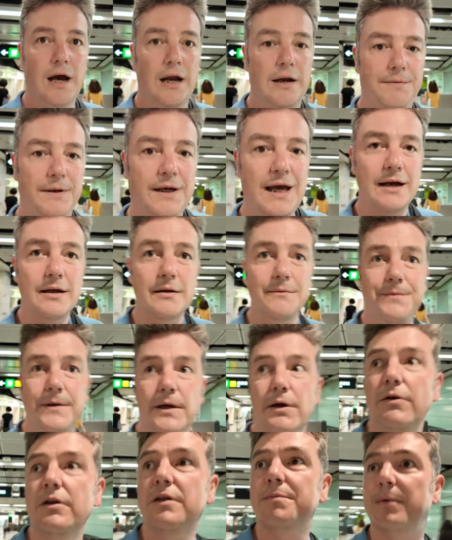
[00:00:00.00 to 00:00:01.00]
And if you get
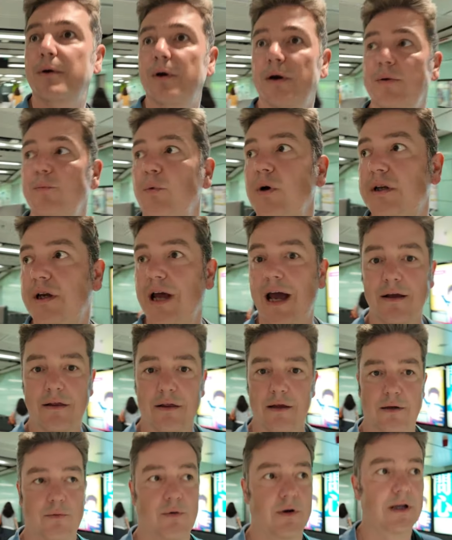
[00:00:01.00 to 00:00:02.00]
confused which
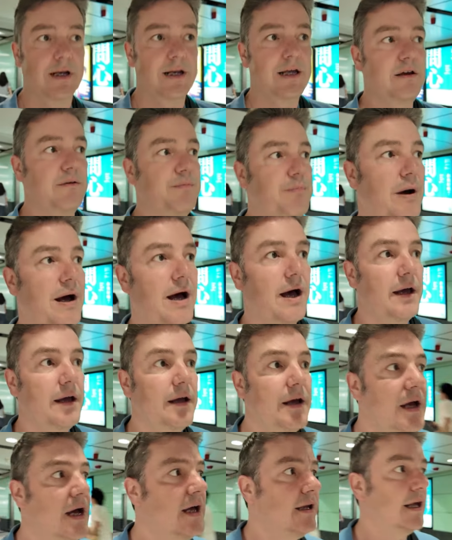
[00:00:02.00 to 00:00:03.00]
exit you want to leave by,
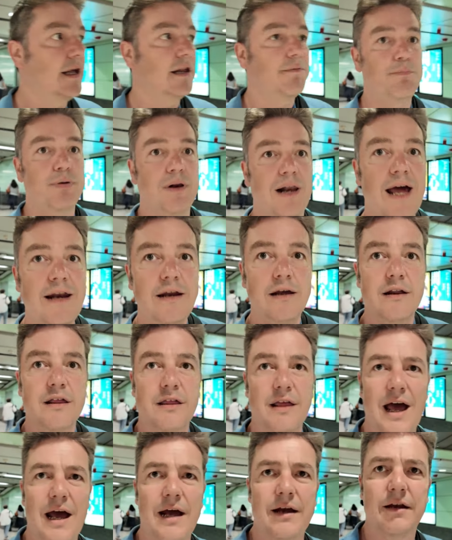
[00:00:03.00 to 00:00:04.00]
there's plenty of
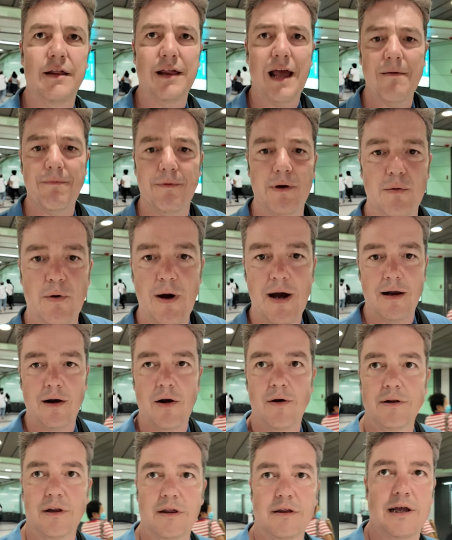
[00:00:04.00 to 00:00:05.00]
signs everywhere
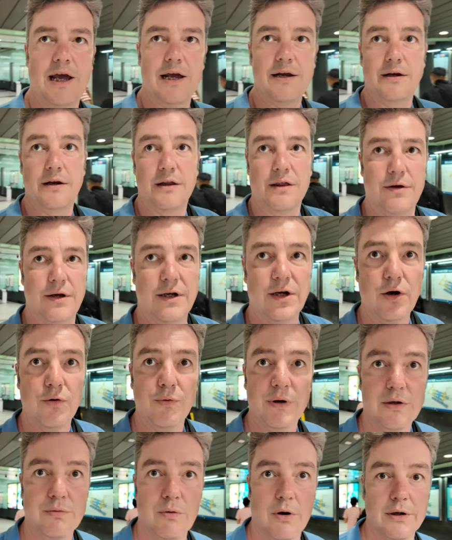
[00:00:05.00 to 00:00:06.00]
along the station, so you know
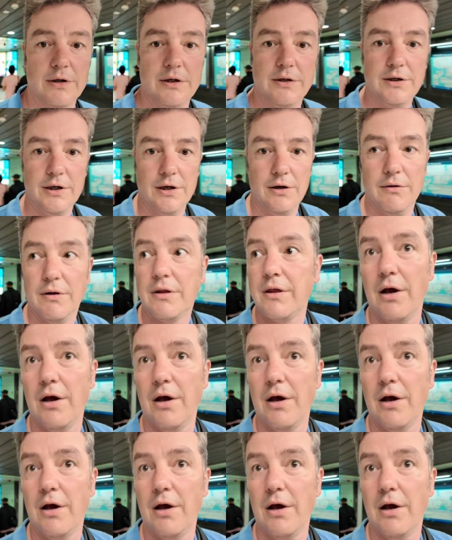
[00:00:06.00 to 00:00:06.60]
which one to choose.